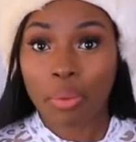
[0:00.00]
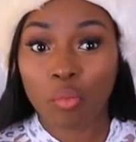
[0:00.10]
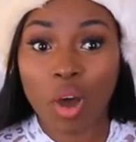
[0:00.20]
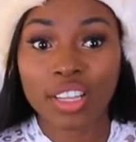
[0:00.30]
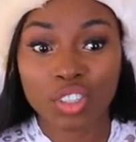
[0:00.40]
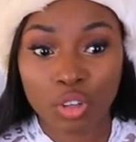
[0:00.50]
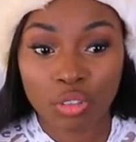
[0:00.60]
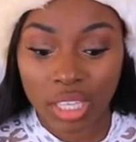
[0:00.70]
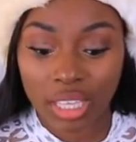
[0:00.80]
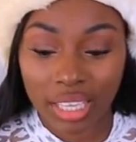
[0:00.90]
But what I do
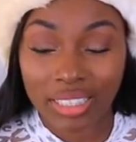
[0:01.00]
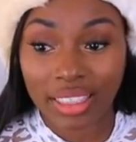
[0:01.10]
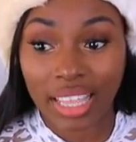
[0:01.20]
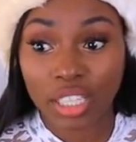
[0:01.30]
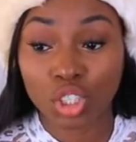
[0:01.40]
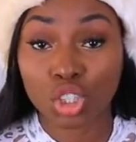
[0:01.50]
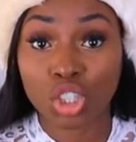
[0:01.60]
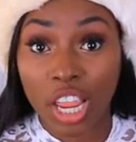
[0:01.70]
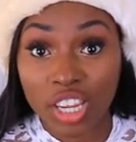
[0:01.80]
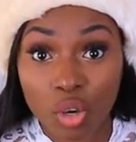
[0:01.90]
think is that they
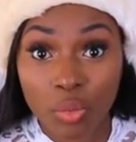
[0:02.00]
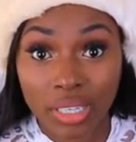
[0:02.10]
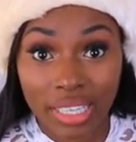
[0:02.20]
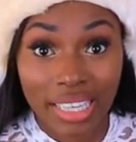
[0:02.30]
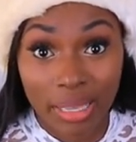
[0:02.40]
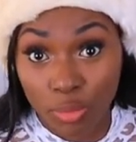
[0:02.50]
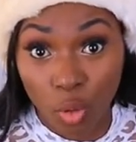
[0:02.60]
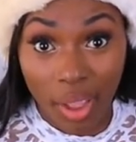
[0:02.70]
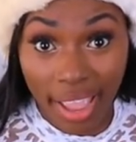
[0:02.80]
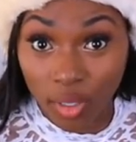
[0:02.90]
genuinely keep
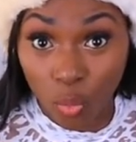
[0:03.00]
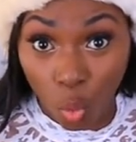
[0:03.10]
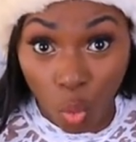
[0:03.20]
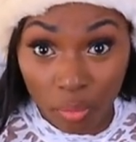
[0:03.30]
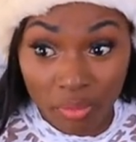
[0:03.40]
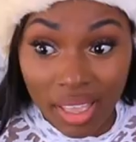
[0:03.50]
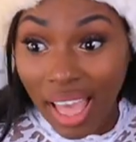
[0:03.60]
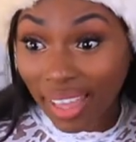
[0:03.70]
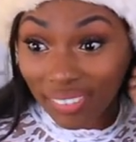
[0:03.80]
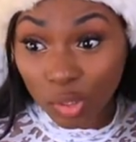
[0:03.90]
your head warm.
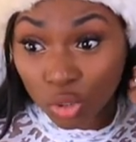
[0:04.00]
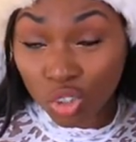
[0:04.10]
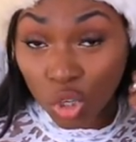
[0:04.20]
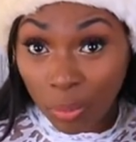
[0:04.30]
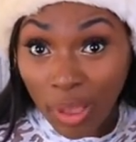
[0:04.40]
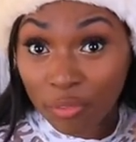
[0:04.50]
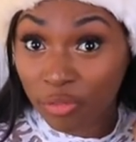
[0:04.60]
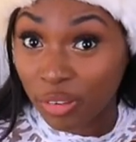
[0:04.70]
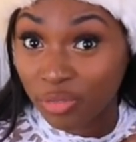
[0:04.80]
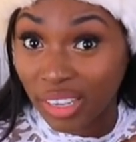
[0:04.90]
And this was
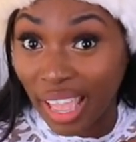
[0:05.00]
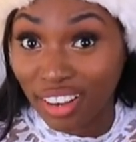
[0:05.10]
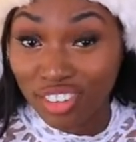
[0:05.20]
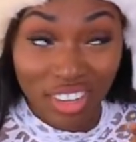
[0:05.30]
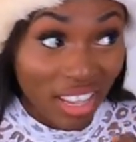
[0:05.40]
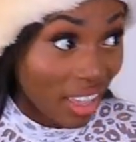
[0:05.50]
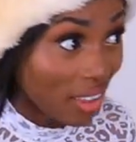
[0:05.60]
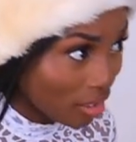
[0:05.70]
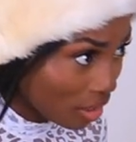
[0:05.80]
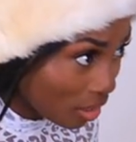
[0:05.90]
£2.50 actually.
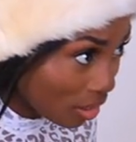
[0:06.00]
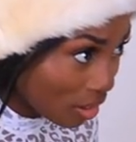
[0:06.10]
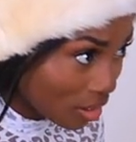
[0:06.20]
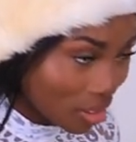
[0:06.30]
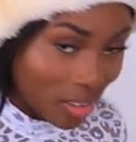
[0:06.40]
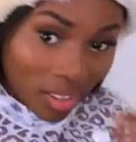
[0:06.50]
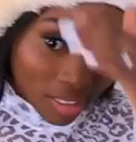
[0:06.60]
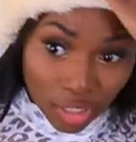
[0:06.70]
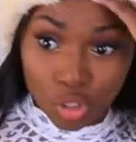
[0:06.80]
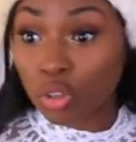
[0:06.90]

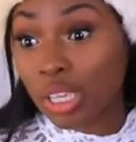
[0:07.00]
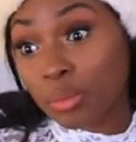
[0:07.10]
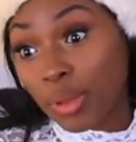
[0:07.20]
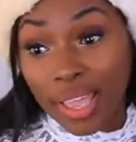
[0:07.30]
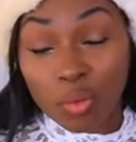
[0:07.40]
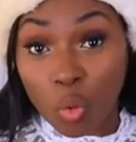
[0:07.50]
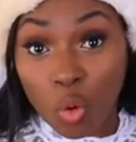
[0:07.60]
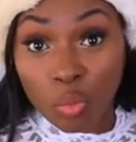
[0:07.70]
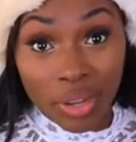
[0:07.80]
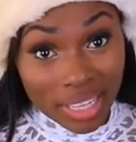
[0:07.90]
They do keep your head
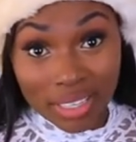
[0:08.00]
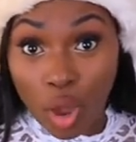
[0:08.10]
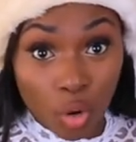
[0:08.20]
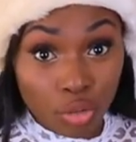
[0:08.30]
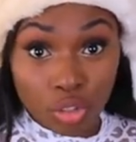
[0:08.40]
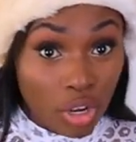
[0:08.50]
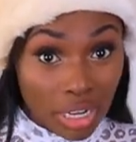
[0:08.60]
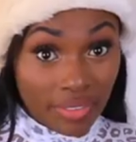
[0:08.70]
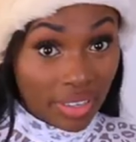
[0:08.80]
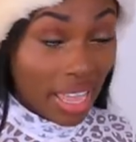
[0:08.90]
warm when it's cold, you don't even